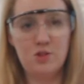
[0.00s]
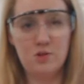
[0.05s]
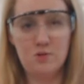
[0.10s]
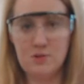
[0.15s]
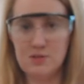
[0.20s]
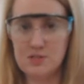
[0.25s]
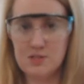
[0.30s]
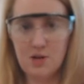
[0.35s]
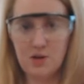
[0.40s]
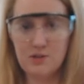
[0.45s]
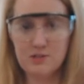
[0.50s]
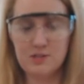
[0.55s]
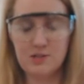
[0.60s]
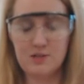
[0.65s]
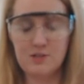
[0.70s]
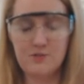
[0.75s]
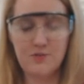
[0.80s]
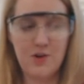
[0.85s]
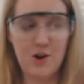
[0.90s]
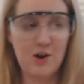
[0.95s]
the results
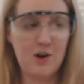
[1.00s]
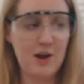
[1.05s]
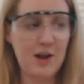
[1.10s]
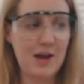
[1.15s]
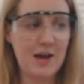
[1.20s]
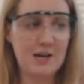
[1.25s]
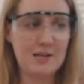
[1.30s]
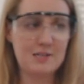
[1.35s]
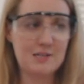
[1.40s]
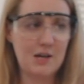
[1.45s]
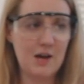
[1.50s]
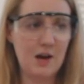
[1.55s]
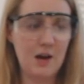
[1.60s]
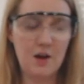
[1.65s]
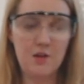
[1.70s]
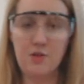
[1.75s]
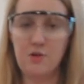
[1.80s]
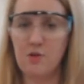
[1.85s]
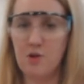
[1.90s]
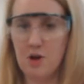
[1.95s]
as far as
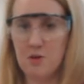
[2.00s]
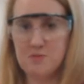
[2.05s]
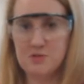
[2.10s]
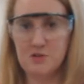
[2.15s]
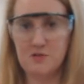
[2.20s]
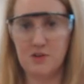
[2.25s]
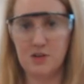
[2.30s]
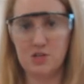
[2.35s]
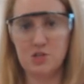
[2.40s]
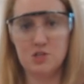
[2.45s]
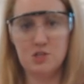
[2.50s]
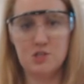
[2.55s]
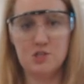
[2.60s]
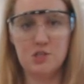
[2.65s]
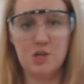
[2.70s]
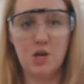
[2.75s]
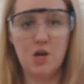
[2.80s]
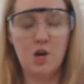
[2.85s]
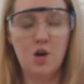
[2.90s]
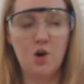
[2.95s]
other
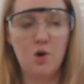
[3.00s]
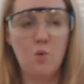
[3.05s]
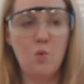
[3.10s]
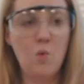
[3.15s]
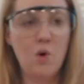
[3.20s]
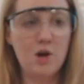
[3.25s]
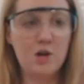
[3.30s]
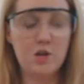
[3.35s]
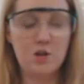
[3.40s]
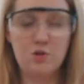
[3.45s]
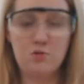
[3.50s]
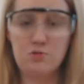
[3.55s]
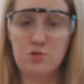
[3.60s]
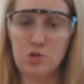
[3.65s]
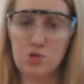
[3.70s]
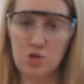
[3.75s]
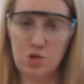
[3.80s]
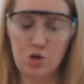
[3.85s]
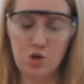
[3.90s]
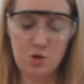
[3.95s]
observations. What can you
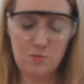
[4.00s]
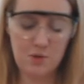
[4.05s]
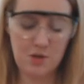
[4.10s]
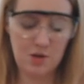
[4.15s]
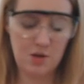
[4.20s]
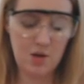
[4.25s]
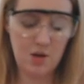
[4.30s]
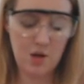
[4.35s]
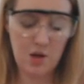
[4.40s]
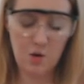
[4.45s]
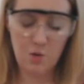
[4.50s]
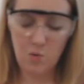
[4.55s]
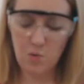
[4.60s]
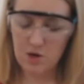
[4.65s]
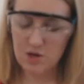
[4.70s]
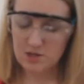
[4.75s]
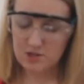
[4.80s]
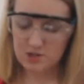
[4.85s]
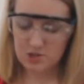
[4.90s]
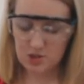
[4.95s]
determine?
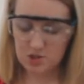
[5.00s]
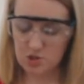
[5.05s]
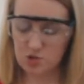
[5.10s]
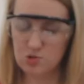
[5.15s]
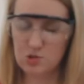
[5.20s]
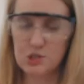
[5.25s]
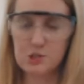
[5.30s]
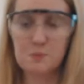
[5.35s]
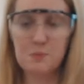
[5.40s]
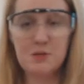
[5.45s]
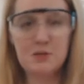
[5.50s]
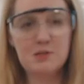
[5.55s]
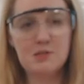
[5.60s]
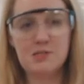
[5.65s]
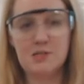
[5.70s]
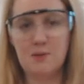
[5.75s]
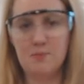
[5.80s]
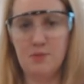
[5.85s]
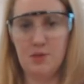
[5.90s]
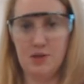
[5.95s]
Did you spill
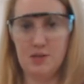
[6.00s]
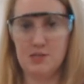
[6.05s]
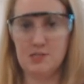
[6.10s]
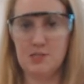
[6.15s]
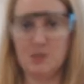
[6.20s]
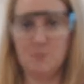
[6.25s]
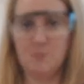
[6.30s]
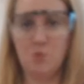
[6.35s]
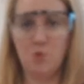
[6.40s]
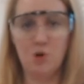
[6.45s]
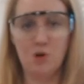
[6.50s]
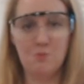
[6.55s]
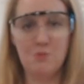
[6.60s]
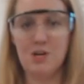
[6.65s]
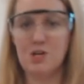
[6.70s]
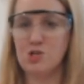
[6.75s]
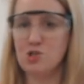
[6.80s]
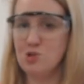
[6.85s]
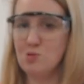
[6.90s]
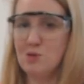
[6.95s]
something at some point?
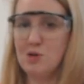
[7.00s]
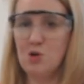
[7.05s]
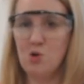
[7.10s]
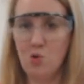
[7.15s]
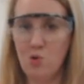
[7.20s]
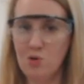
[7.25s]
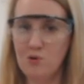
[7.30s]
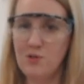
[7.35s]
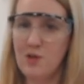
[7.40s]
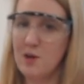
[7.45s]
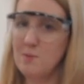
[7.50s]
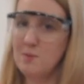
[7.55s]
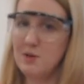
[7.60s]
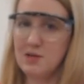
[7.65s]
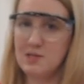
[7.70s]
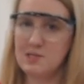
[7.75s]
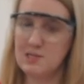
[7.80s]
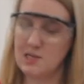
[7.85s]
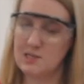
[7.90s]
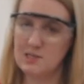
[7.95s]
Make sure you record that
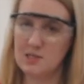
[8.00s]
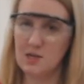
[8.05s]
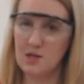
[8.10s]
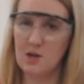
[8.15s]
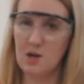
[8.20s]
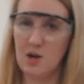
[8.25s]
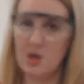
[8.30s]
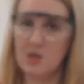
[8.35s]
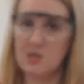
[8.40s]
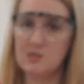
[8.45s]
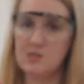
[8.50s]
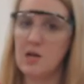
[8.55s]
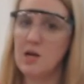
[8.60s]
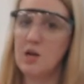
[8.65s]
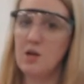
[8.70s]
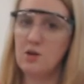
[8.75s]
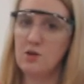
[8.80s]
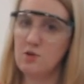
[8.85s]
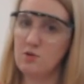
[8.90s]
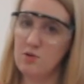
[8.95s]
because that's going to cause
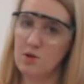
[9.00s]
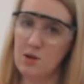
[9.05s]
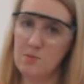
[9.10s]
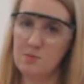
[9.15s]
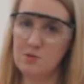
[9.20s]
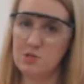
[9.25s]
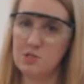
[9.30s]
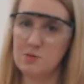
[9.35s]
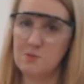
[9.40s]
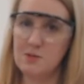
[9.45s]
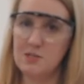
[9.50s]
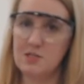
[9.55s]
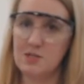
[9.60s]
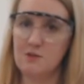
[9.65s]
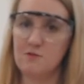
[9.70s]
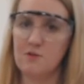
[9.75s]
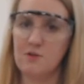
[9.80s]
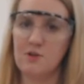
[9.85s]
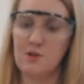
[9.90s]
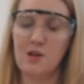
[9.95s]
your numbers to be
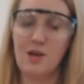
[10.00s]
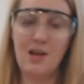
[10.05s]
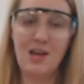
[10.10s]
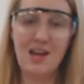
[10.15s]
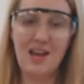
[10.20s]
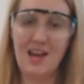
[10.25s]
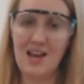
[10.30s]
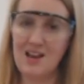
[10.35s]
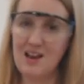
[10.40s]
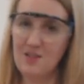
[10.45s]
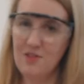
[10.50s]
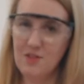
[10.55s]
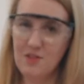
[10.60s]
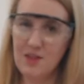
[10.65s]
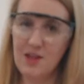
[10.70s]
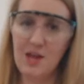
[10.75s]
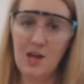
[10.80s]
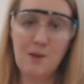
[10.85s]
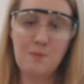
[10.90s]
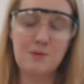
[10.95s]
different. Anything
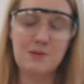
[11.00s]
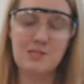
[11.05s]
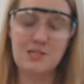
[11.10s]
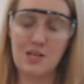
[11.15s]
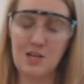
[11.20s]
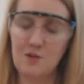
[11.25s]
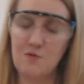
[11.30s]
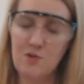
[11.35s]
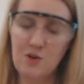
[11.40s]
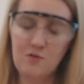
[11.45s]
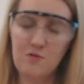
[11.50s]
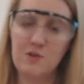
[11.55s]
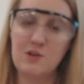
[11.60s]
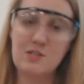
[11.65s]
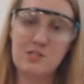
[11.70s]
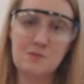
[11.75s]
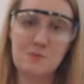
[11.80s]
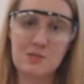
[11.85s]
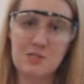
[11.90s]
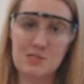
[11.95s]
that happens, even if it
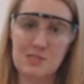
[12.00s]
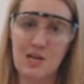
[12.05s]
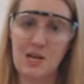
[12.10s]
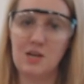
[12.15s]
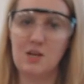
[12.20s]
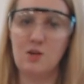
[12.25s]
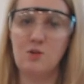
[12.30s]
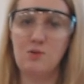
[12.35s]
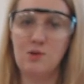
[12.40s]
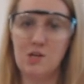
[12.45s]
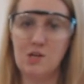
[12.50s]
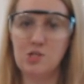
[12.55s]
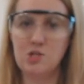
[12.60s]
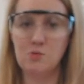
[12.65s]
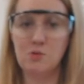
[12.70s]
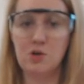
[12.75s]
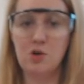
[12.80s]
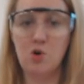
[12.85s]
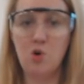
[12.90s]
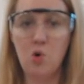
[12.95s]
is a mistake, you need
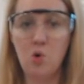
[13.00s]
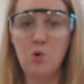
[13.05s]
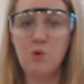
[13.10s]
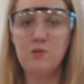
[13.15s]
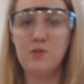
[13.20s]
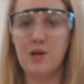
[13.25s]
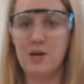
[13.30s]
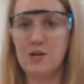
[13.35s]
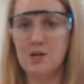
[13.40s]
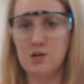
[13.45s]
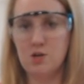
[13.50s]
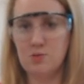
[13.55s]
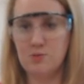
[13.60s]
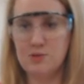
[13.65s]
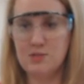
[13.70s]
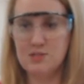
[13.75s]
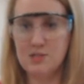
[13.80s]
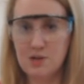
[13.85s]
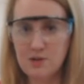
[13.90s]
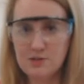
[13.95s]
to record that in your
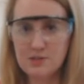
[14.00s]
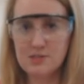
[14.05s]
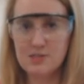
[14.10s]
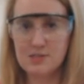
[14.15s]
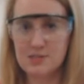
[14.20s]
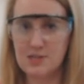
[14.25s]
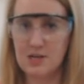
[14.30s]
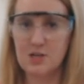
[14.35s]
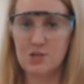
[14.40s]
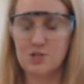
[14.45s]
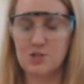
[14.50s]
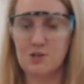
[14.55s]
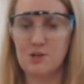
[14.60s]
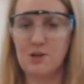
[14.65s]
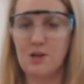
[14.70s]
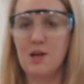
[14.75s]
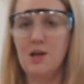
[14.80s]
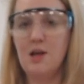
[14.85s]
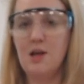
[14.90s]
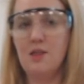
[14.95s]
results section.
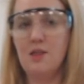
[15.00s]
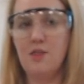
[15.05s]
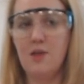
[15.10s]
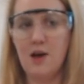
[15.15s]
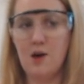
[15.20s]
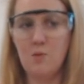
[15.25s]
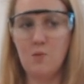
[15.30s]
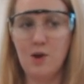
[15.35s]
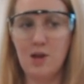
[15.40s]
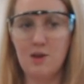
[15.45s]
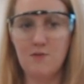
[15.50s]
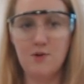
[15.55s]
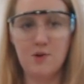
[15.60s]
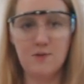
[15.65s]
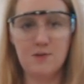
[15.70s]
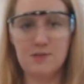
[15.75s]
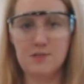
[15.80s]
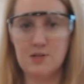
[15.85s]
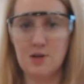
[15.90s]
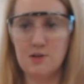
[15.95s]
That way, if
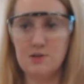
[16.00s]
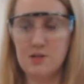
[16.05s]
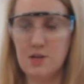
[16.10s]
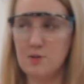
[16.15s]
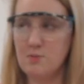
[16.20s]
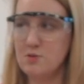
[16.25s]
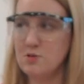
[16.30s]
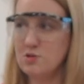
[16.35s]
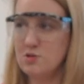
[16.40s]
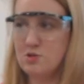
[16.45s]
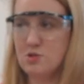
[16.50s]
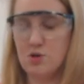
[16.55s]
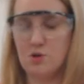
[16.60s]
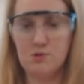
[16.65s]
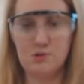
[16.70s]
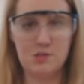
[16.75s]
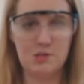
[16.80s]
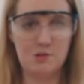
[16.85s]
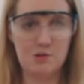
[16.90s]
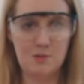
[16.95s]
your result numbers
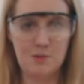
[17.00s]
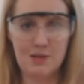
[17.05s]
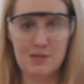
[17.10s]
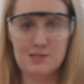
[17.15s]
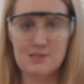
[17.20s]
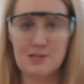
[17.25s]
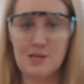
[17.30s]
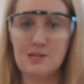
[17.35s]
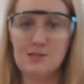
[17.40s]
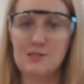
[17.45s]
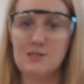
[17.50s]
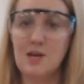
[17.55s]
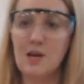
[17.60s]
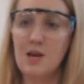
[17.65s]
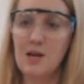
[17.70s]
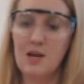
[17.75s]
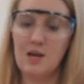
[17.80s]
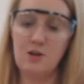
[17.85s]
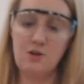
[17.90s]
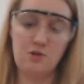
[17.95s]
don't seem to make sense,
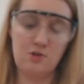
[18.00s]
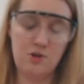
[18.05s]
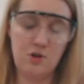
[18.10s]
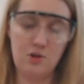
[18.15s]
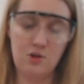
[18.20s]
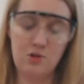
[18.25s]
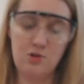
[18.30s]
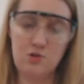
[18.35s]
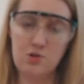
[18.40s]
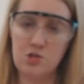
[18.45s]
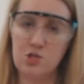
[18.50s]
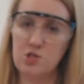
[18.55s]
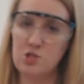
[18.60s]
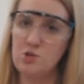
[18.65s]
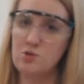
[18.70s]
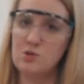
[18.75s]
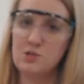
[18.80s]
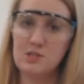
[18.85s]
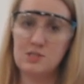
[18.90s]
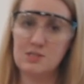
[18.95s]
in your
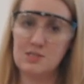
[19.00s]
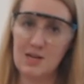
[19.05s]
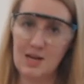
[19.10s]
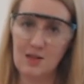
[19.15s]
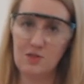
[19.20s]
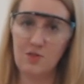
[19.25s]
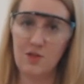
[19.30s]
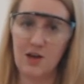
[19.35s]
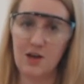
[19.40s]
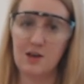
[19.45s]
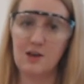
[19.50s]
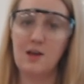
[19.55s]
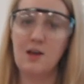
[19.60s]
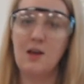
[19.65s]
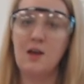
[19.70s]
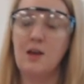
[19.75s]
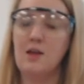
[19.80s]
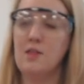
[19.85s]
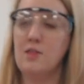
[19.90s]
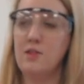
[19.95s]
conclusions, you can state that.
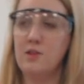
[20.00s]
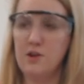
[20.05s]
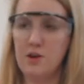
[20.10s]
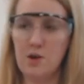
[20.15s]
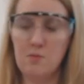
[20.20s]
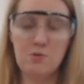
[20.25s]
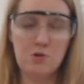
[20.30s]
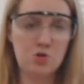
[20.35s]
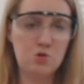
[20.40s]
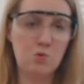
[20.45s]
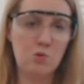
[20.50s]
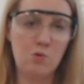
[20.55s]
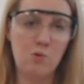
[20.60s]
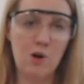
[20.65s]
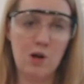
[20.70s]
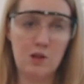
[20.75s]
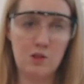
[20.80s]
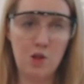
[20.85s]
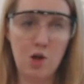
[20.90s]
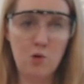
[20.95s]
The numbers were